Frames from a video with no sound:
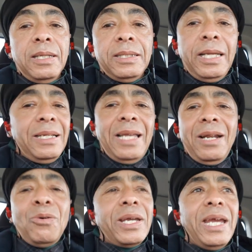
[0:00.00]
They
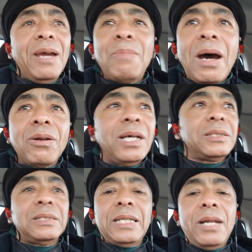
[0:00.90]
don't care about
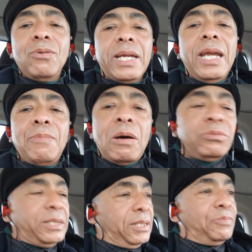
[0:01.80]
us. They don't care about
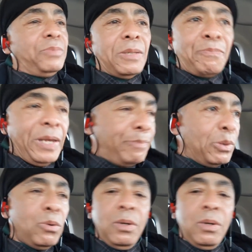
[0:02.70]
the people.